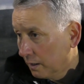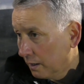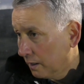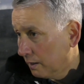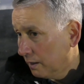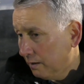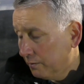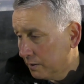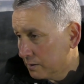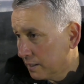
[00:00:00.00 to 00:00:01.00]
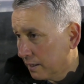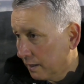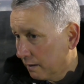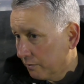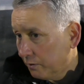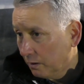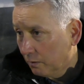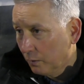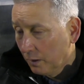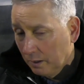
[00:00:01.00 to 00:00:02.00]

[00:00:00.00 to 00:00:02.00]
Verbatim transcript: and even in the second half, you know,